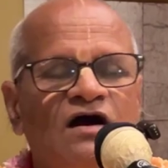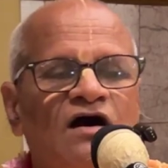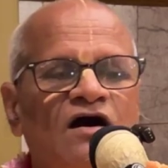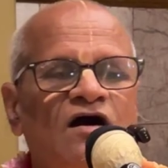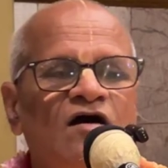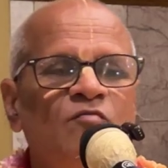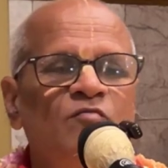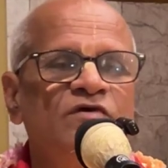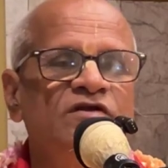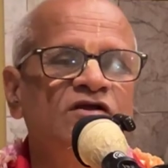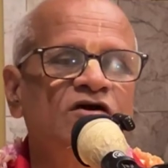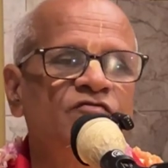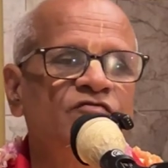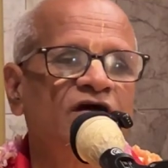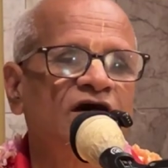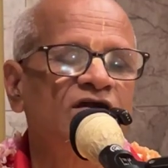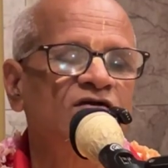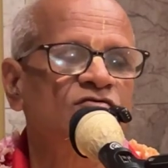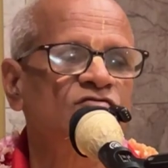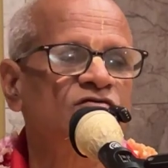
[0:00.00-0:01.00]
How many of
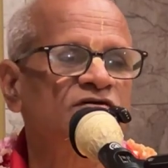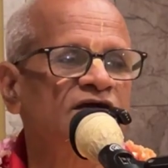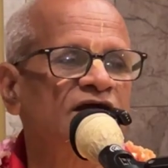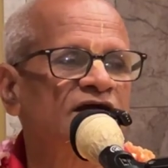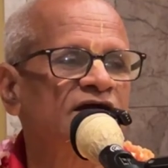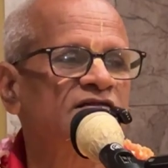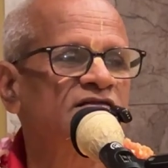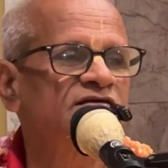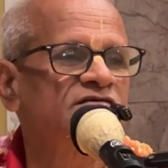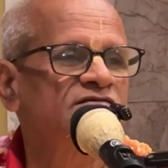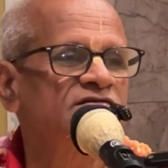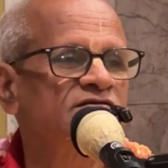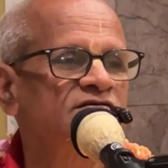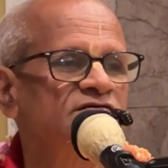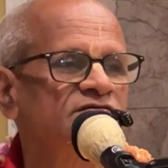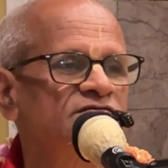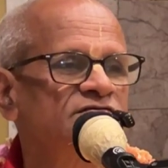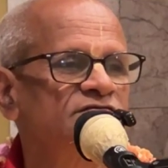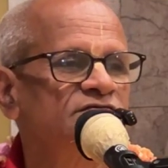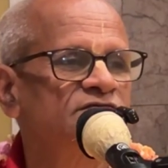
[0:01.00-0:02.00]
us are doing
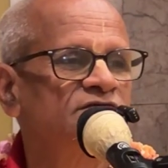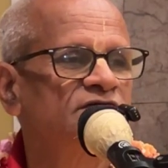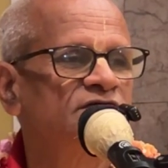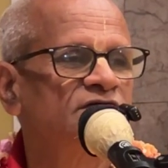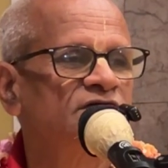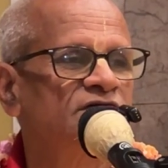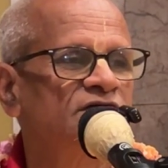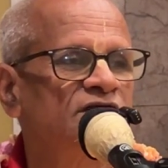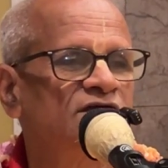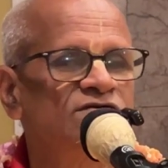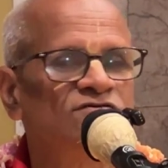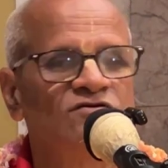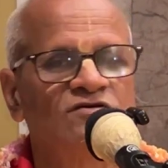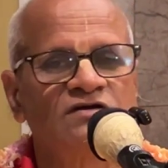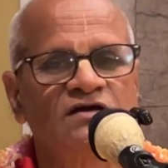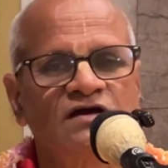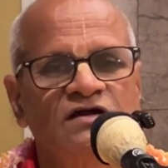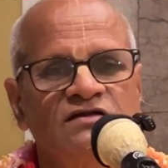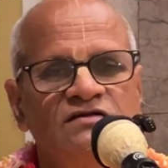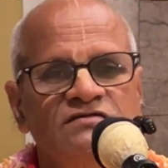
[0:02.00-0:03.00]
Ekadashi? Raise
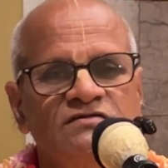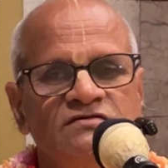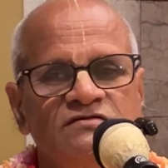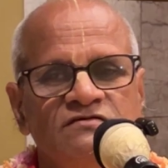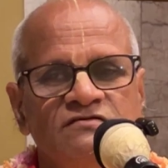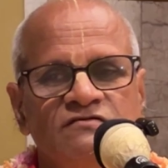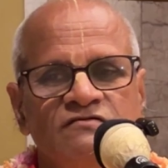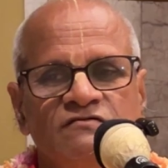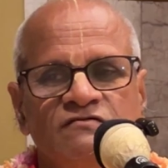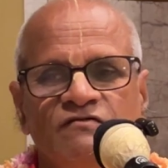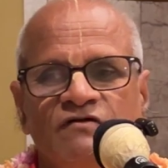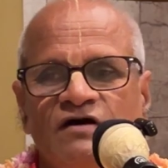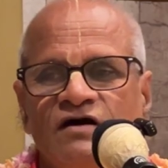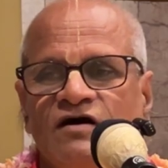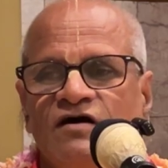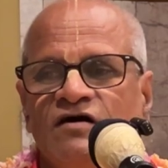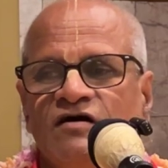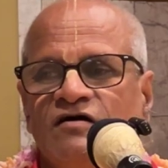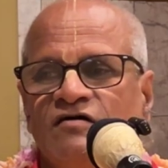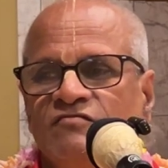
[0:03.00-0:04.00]
your hands.
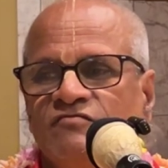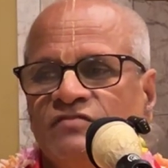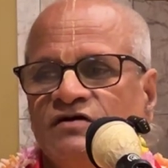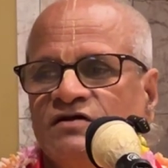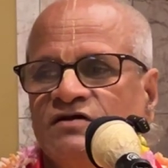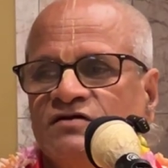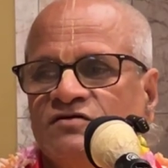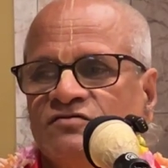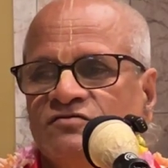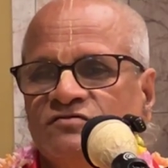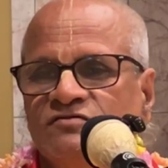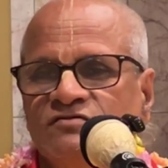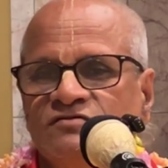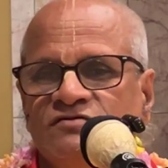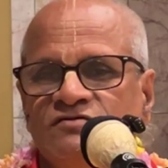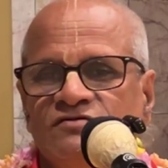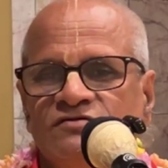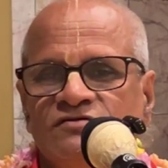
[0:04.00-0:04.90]
Wow, very good.